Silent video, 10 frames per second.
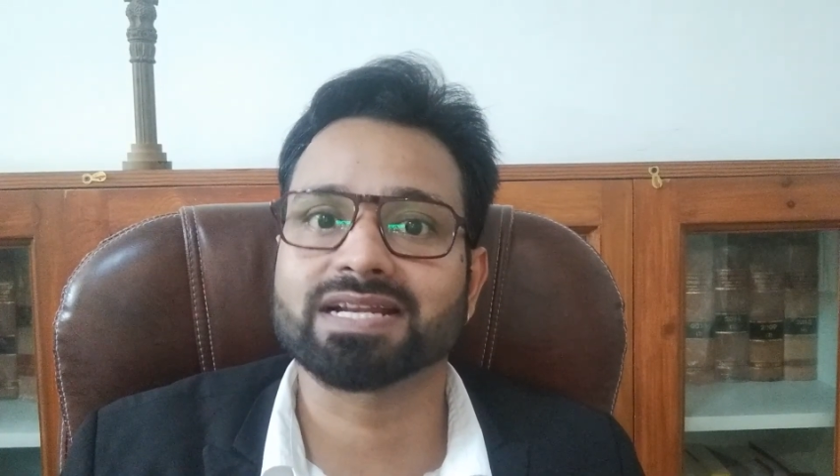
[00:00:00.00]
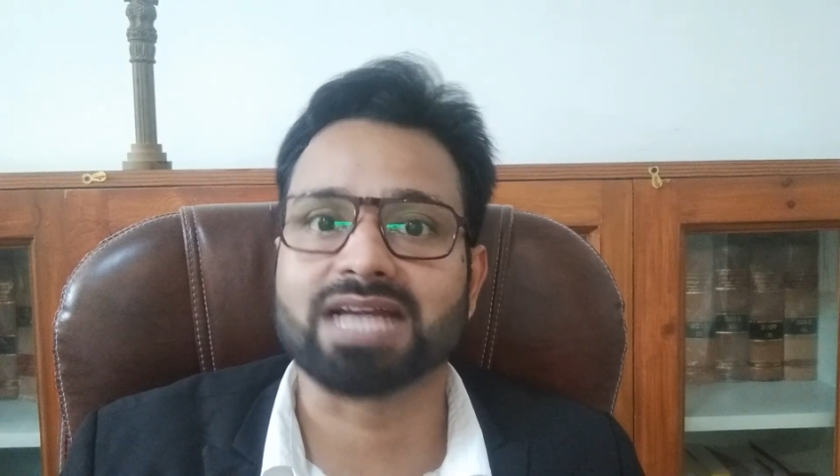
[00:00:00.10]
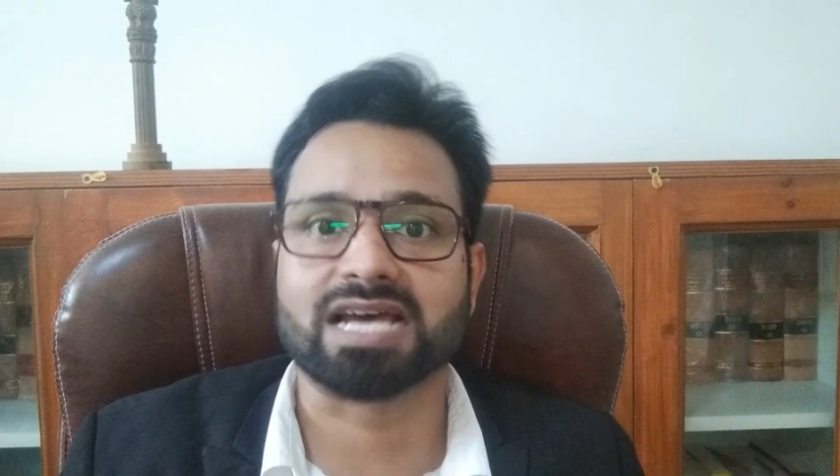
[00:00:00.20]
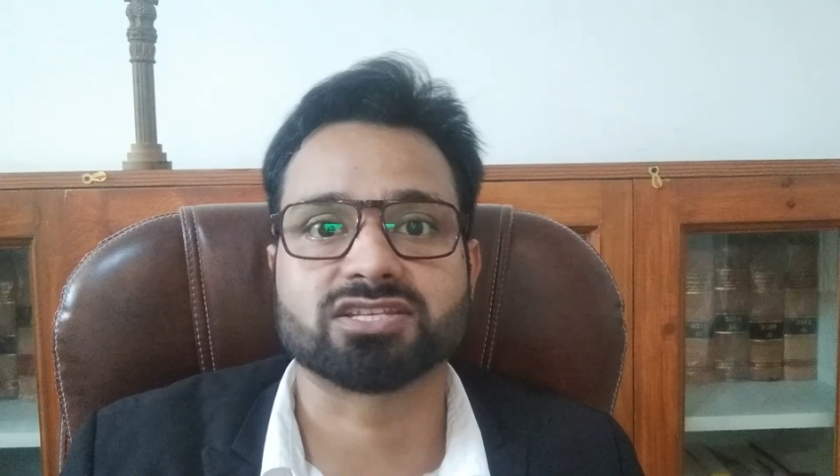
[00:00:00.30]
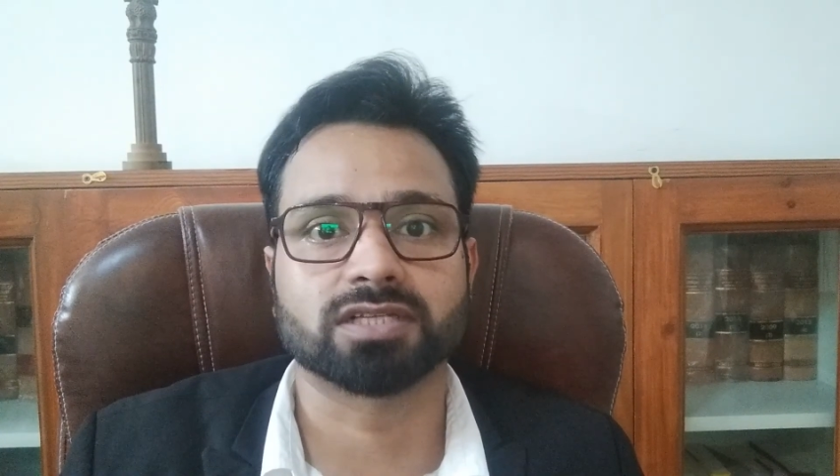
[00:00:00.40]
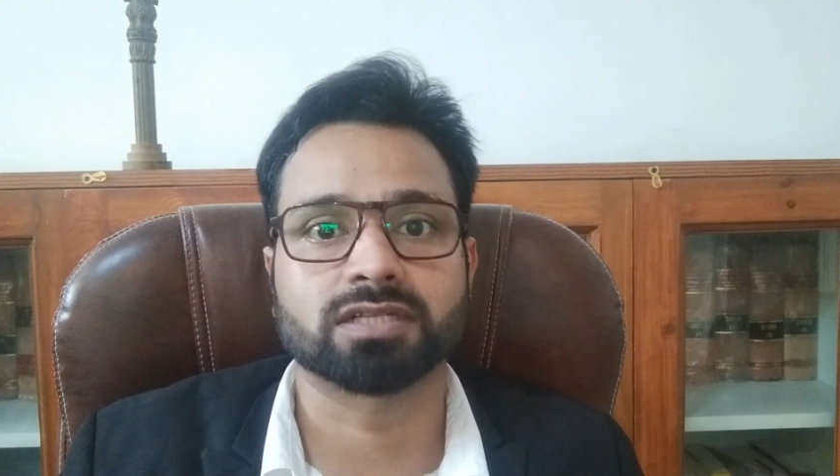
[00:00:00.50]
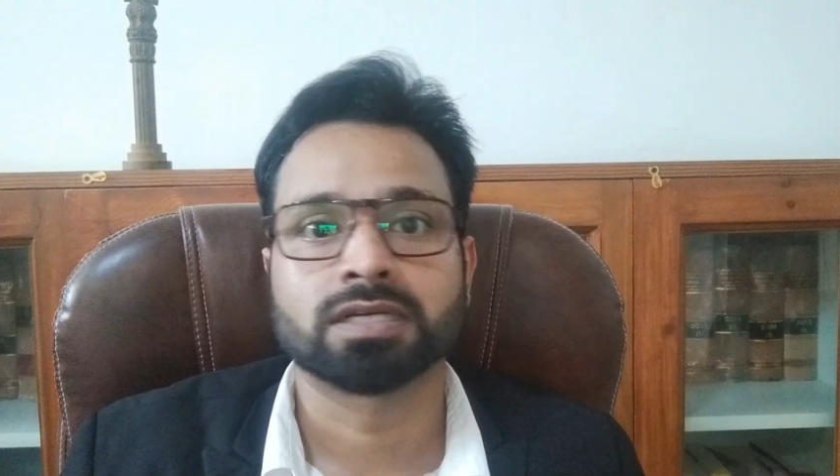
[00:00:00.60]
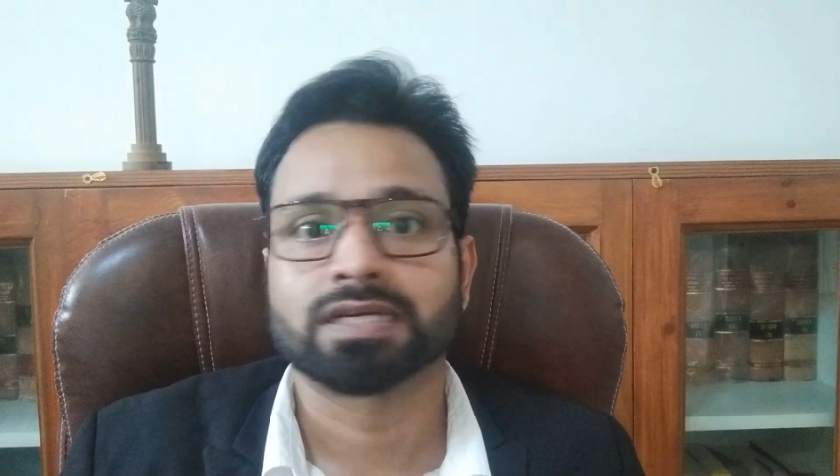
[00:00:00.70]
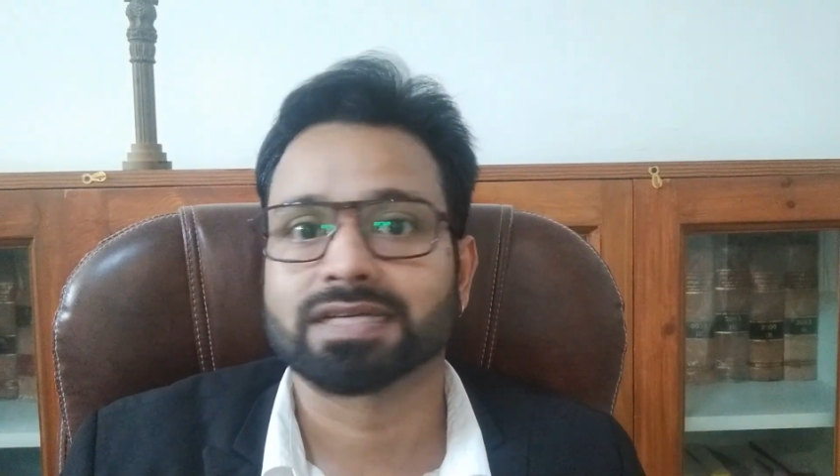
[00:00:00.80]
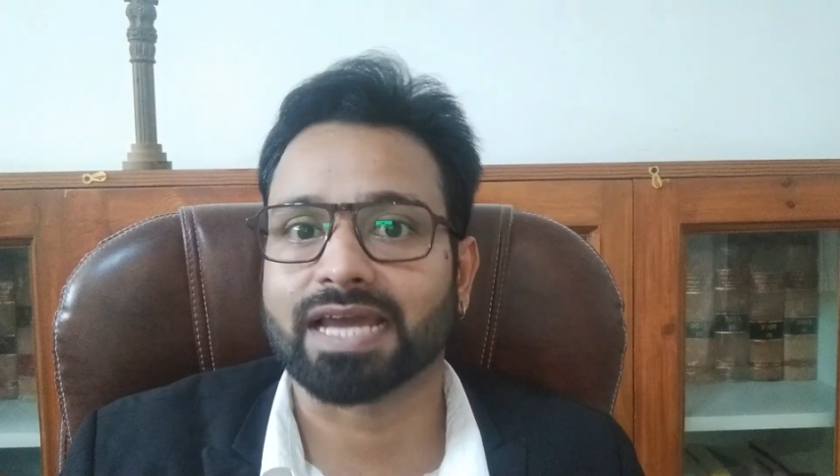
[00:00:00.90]
national
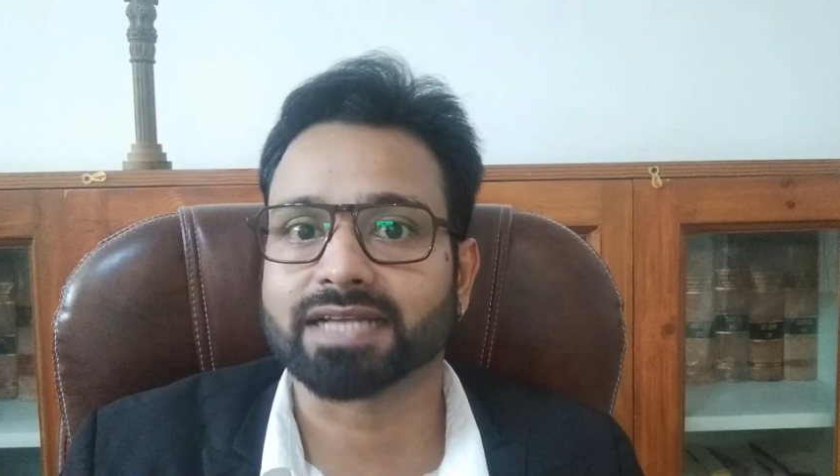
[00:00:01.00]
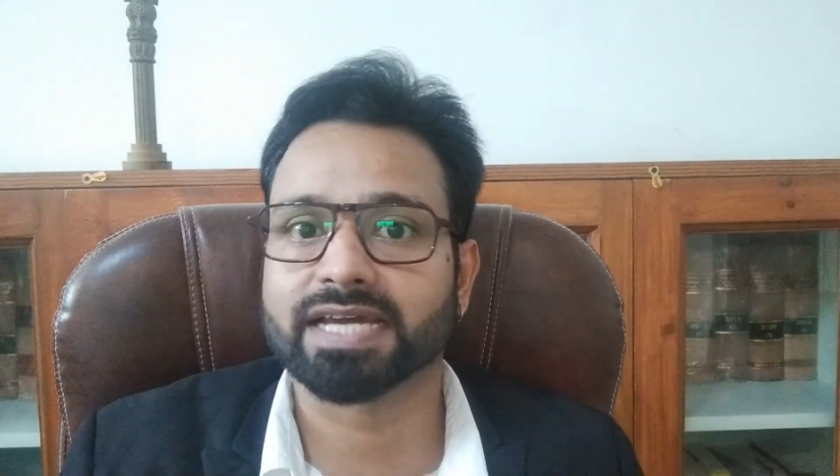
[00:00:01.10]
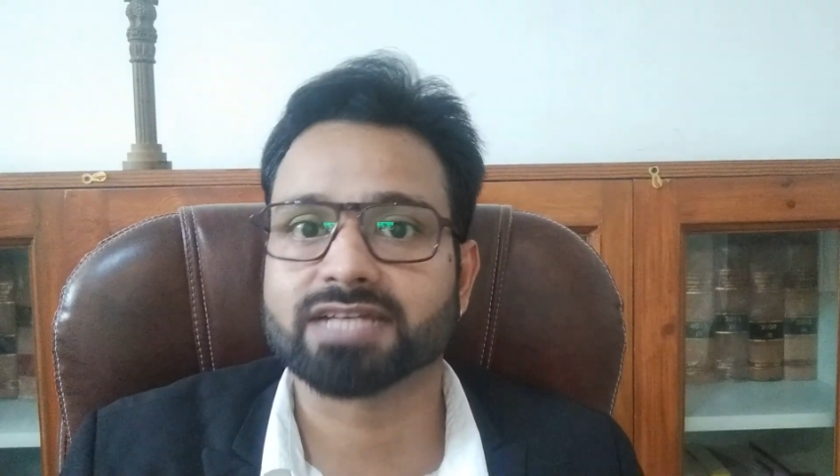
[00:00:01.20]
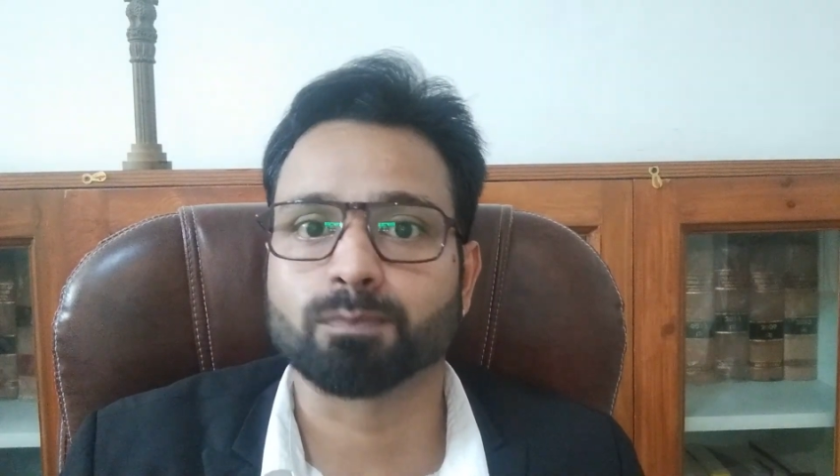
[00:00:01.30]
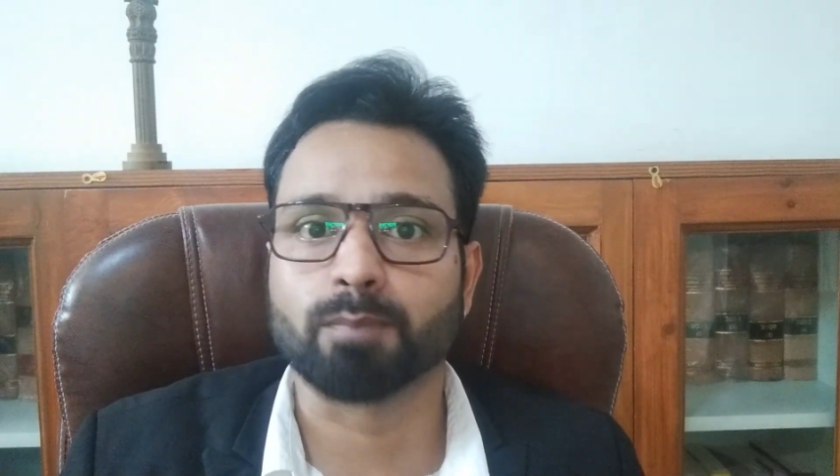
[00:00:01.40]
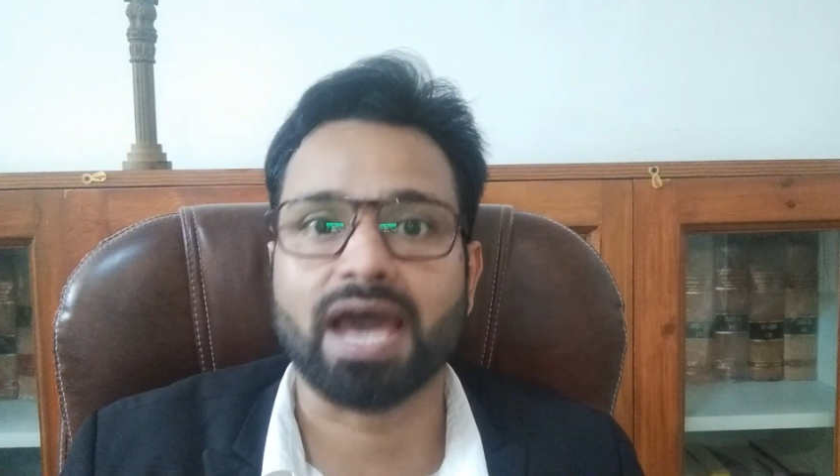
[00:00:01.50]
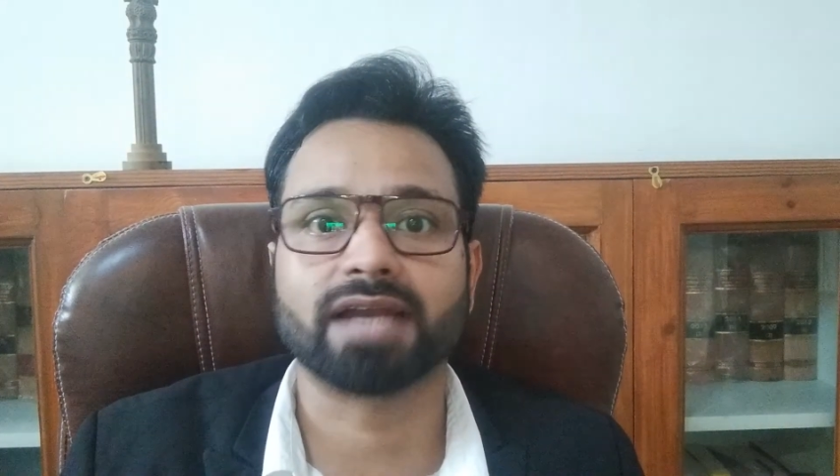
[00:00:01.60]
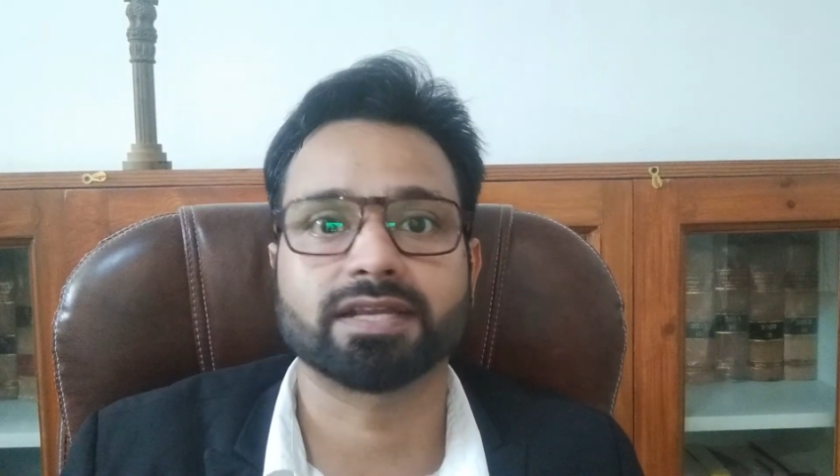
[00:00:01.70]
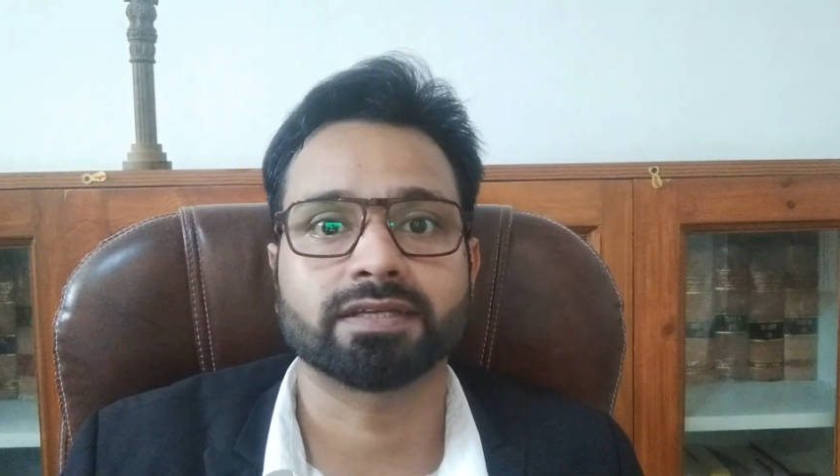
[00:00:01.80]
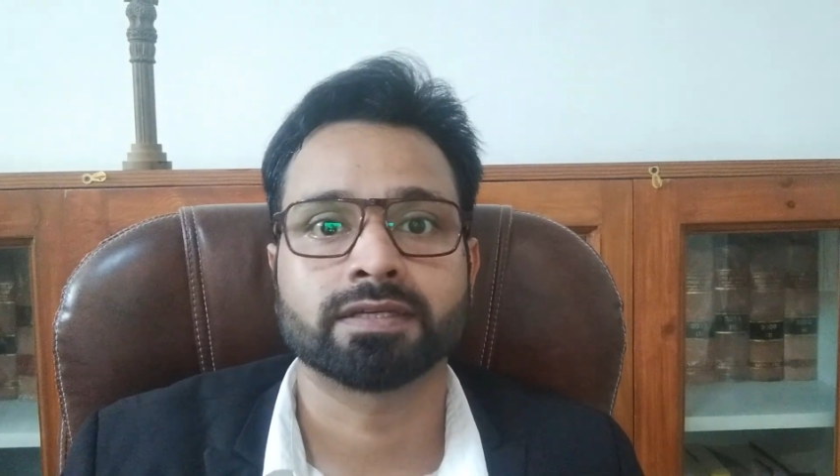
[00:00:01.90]
can get
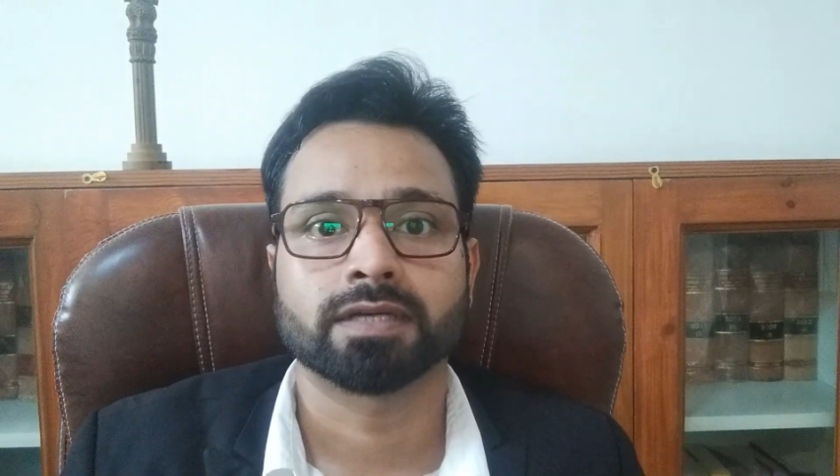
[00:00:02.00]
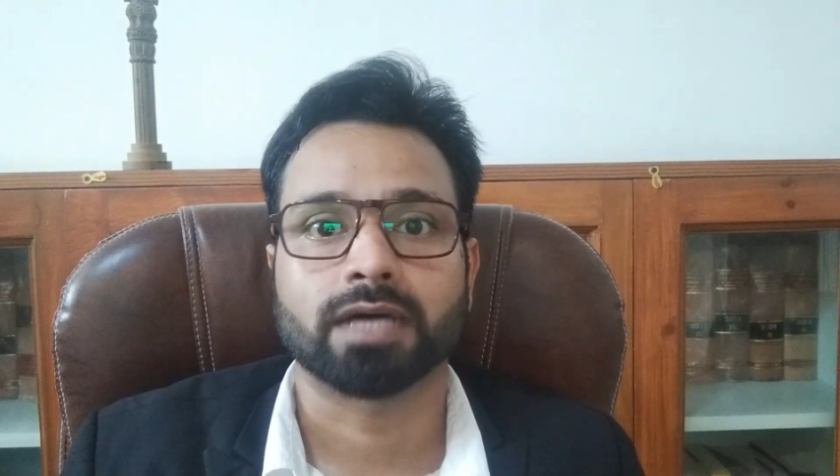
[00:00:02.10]
married